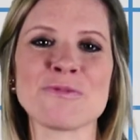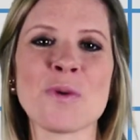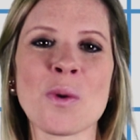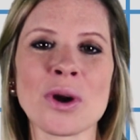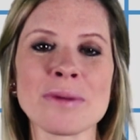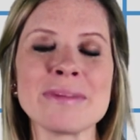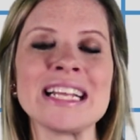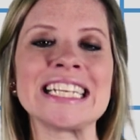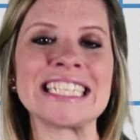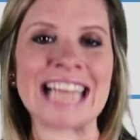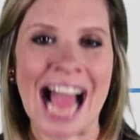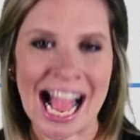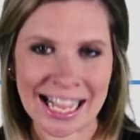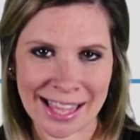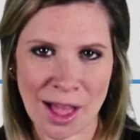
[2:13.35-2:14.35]
forum
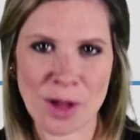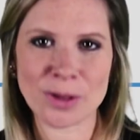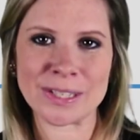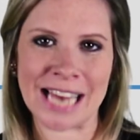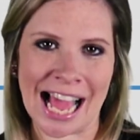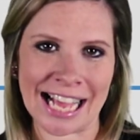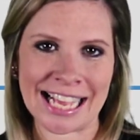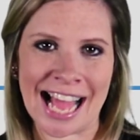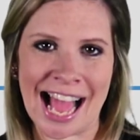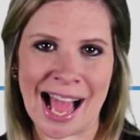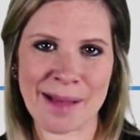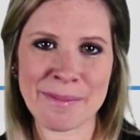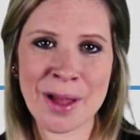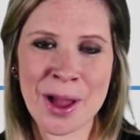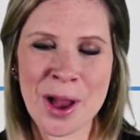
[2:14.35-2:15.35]
dot galco dot
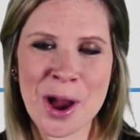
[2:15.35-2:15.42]
com.